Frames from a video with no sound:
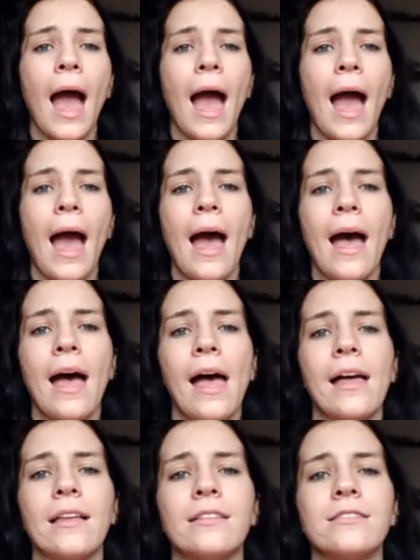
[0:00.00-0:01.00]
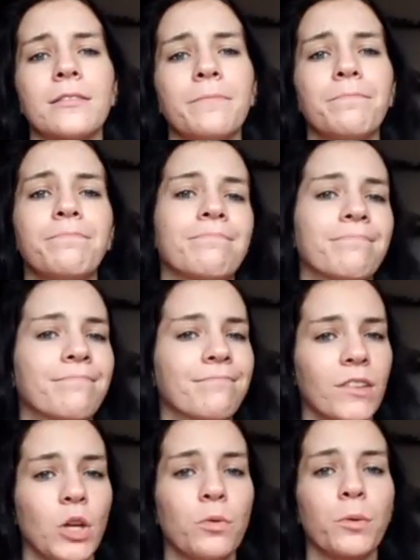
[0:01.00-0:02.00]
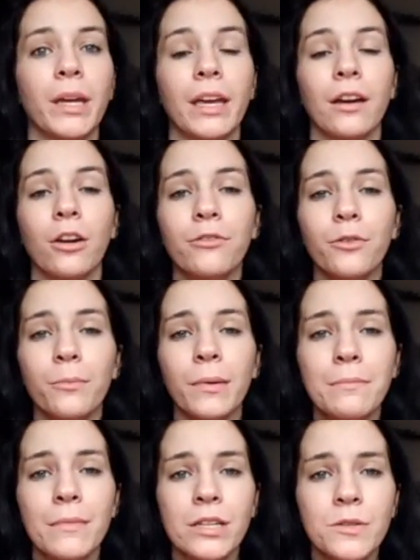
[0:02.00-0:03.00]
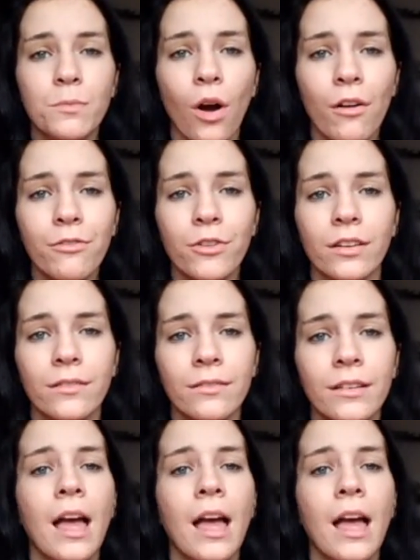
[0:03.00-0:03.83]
and you will be hearing from me much more often.